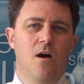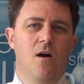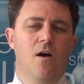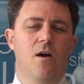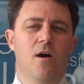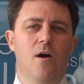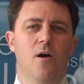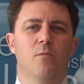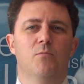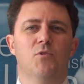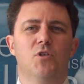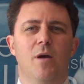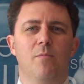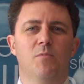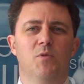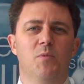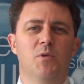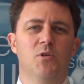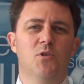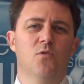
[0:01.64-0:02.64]
Hi, I'm
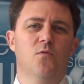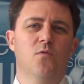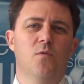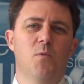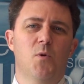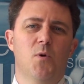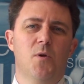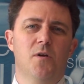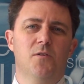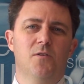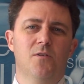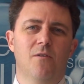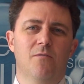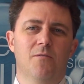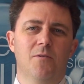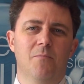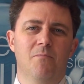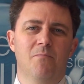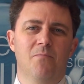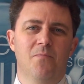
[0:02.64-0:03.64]
James Mitchell from Autosoft.
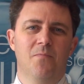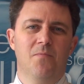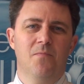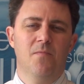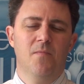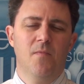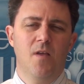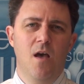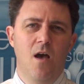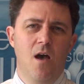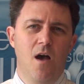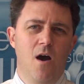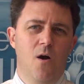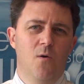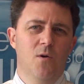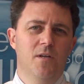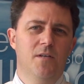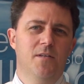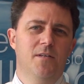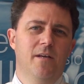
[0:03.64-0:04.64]
I
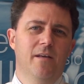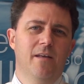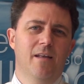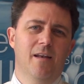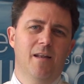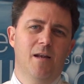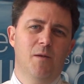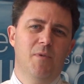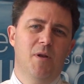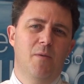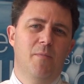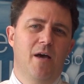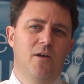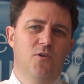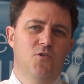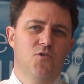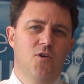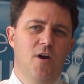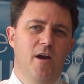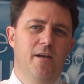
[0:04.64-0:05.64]
wanted to tell you a little bit
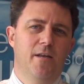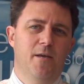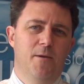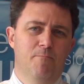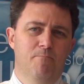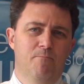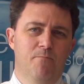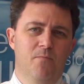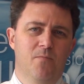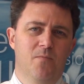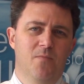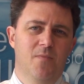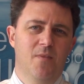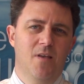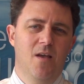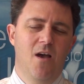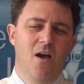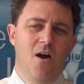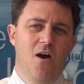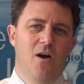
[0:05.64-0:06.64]
about training.
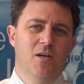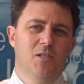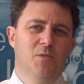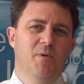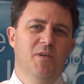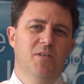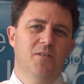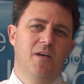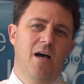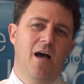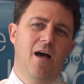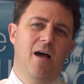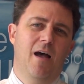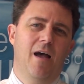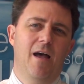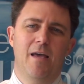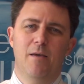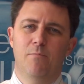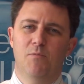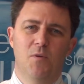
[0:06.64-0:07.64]
I speak to
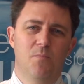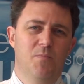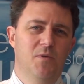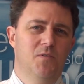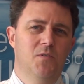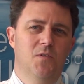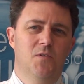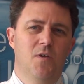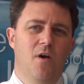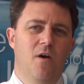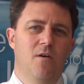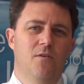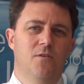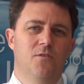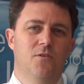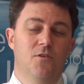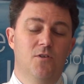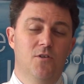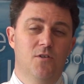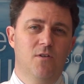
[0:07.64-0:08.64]
heaps of business
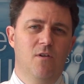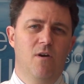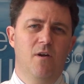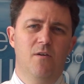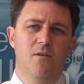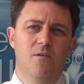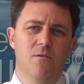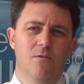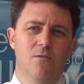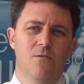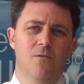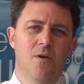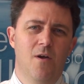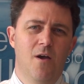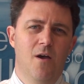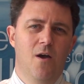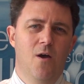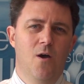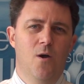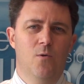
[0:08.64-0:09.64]
owners just like you
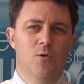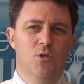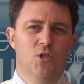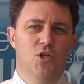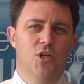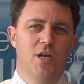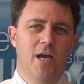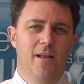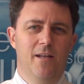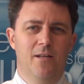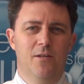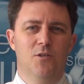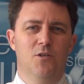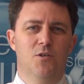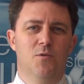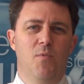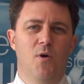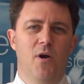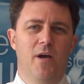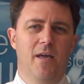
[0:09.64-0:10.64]
who are
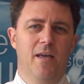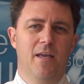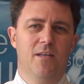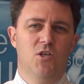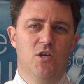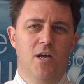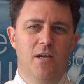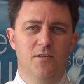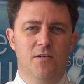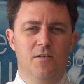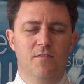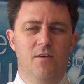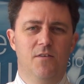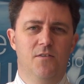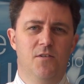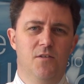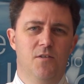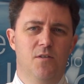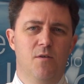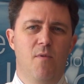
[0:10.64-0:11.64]
challenged by changing their
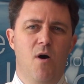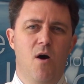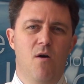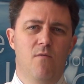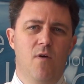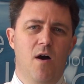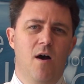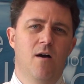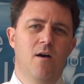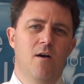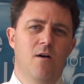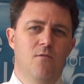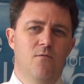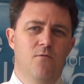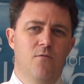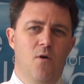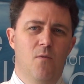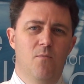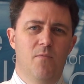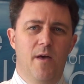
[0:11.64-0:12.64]
system over
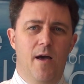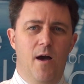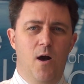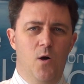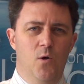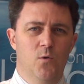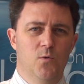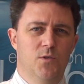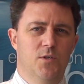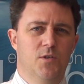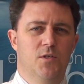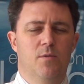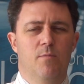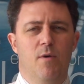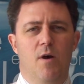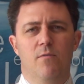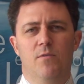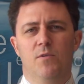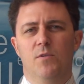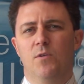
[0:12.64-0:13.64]
from their old system
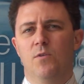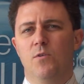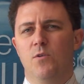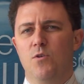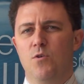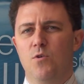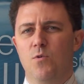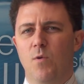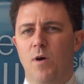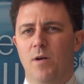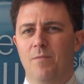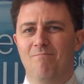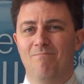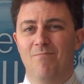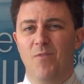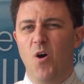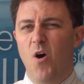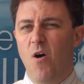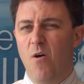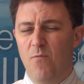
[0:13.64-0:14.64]
over to the new one.
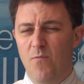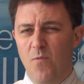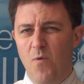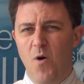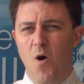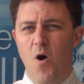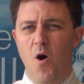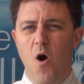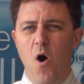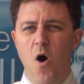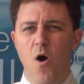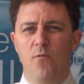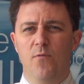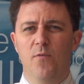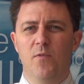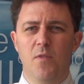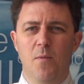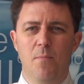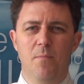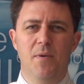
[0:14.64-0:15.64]

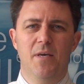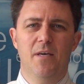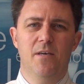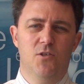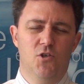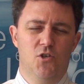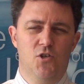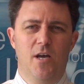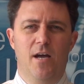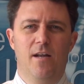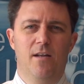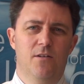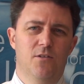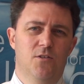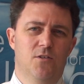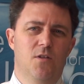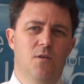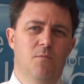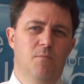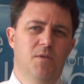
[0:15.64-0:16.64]
Often the biggest
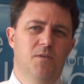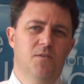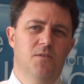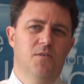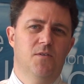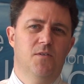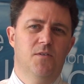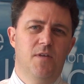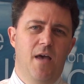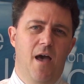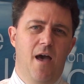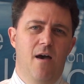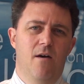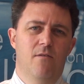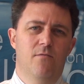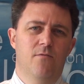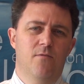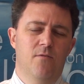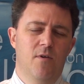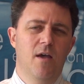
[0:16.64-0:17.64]
challenge that businesses
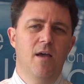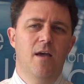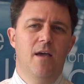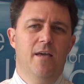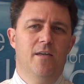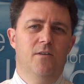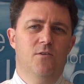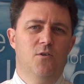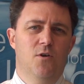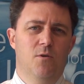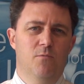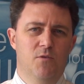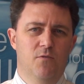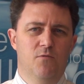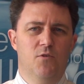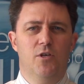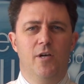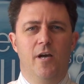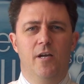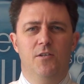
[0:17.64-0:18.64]
have in terms
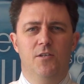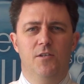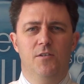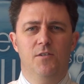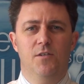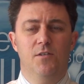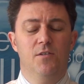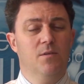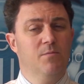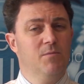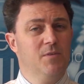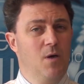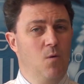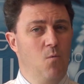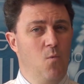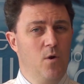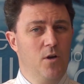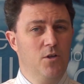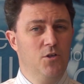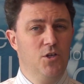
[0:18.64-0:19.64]
of changing systems. They
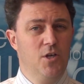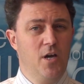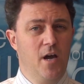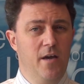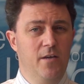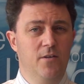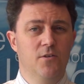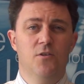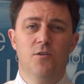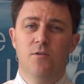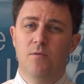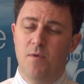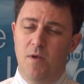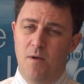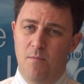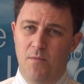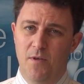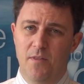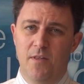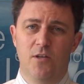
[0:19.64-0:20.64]
want to change,
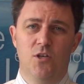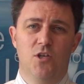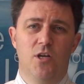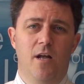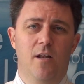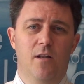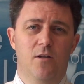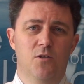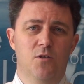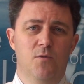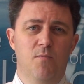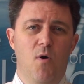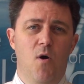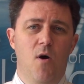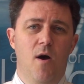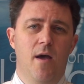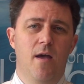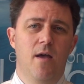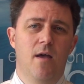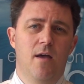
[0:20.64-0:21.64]
but they're challenged
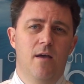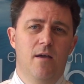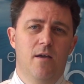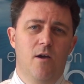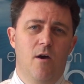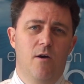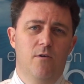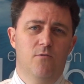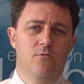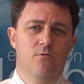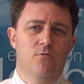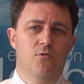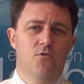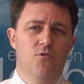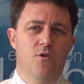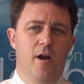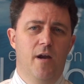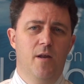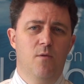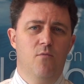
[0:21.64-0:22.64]
by going through the
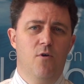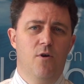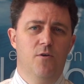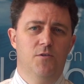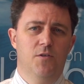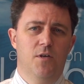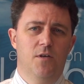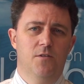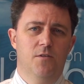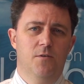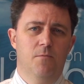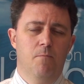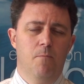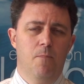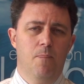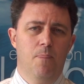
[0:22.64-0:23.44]
training process.